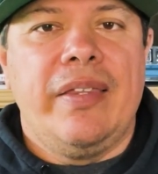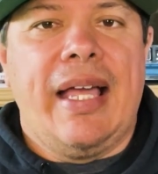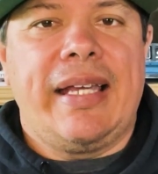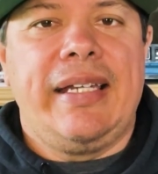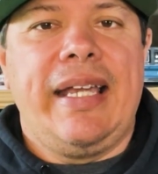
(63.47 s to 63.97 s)

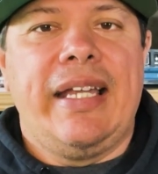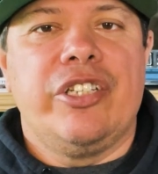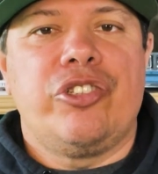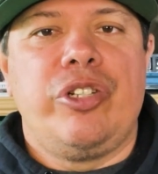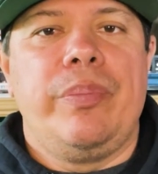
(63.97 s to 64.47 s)
that could
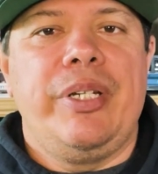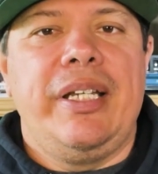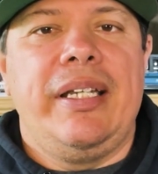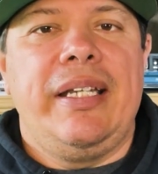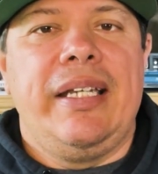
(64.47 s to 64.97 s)

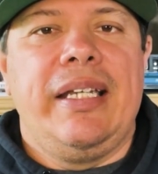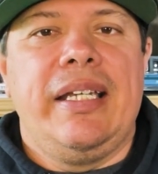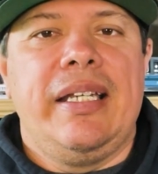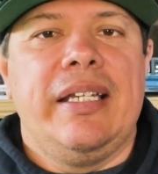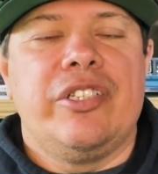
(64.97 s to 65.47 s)
distributed
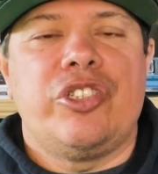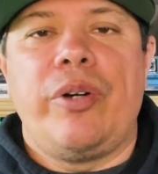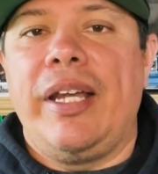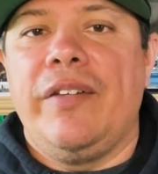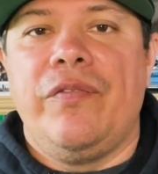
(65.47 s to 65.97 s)
in
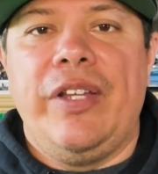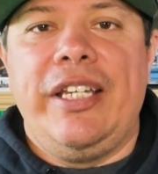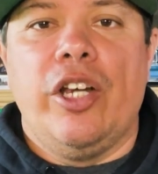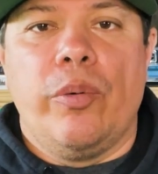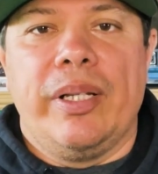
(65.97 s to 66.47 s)
straight
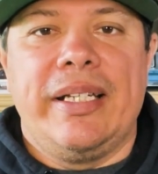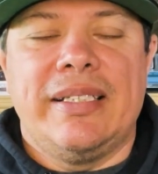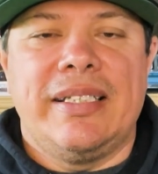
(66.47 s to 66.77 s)
video release.